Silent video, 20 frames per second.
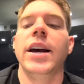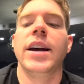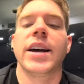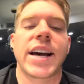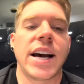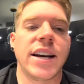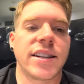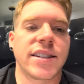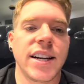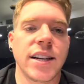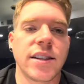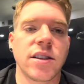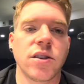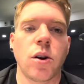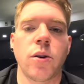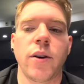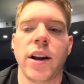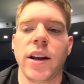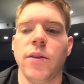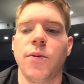Guys, that's it
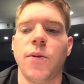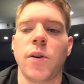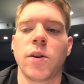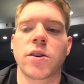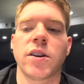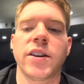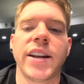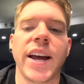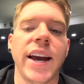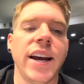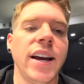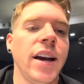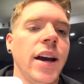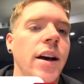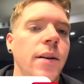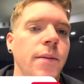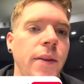already for today.